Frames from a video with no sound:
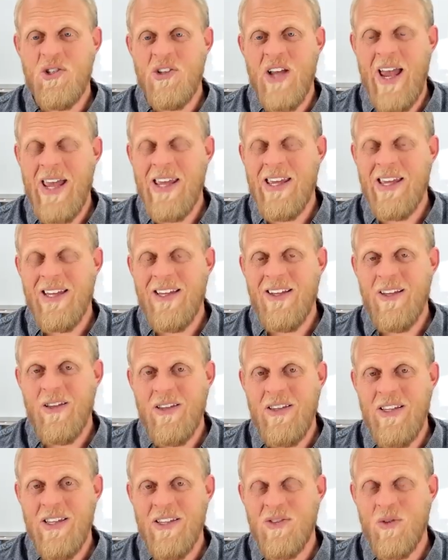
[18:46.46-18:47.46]
take
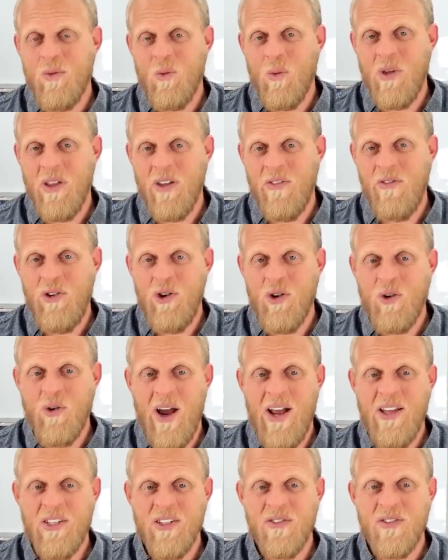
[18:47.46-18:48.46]
this with a few
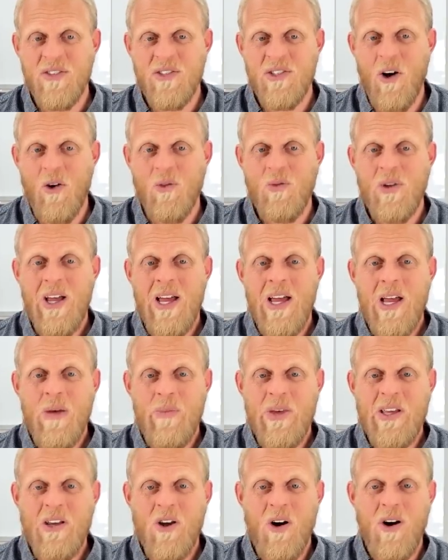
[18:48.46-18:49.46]
grains of salt,
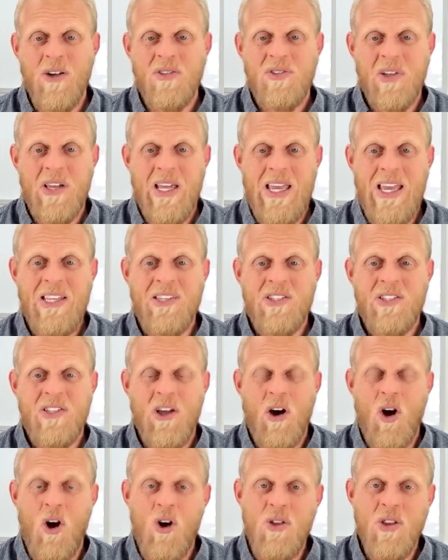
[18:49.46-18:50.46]
because it's
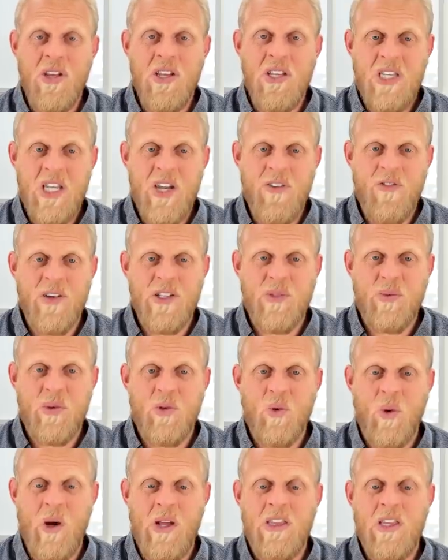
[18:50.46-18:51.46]
only a difference
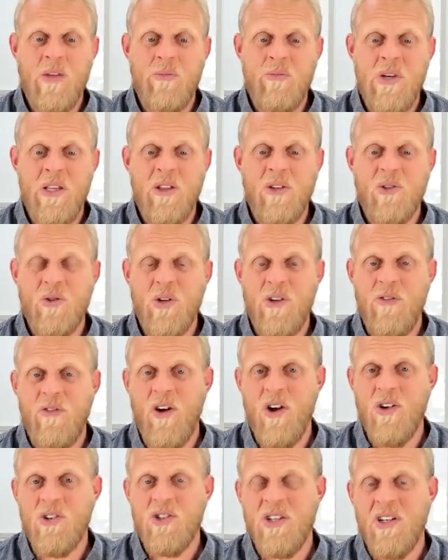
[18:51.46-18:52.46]
between the military
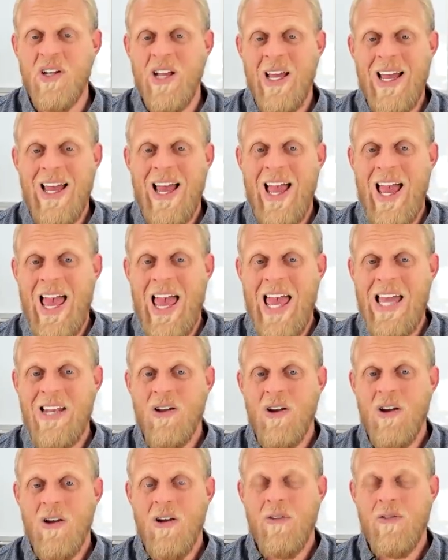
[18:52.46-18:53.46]
version and
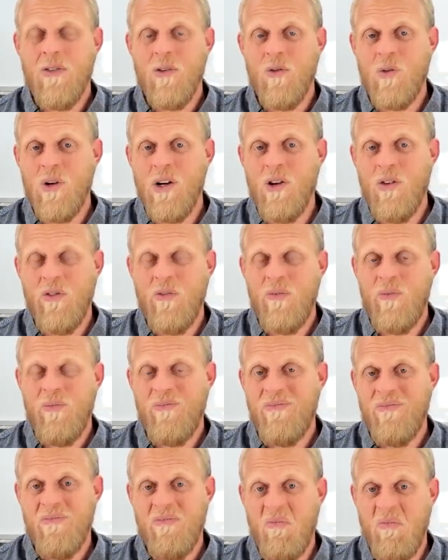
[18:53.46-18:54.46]
the real
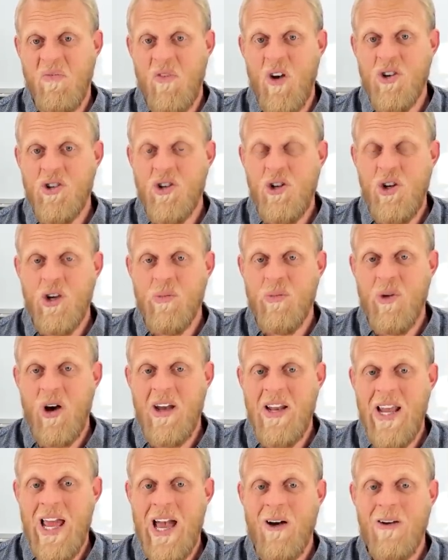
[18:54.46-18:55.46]
version you can buy
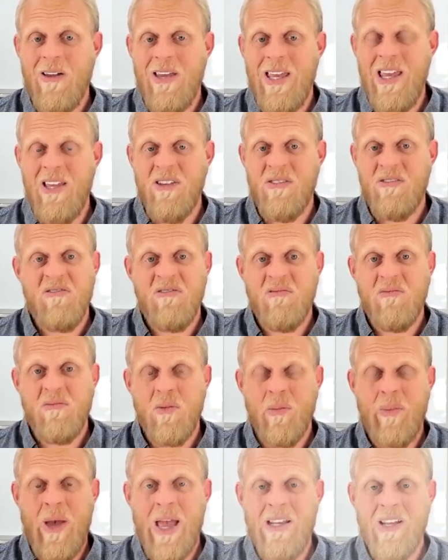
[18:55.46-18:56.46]
now is
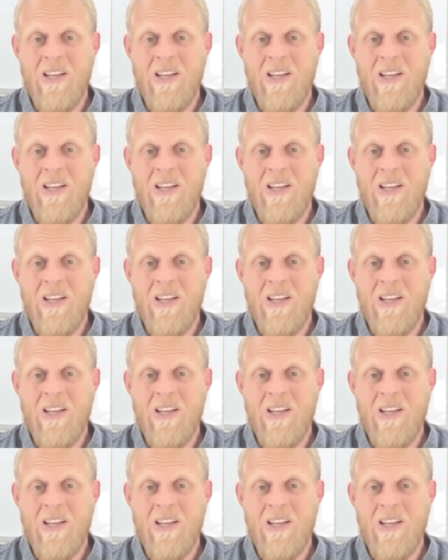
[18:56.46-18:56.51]
the paint